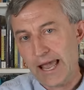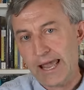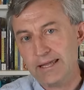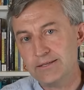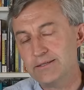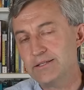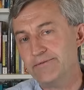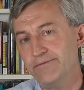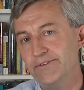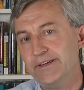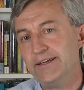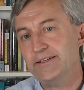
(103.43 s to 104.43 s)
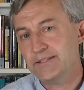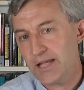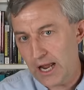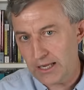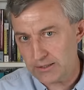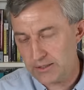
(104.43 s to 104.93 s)
a severe
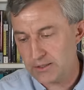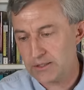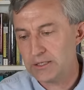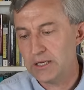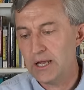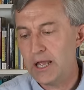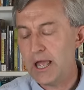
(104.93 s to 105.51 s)
test,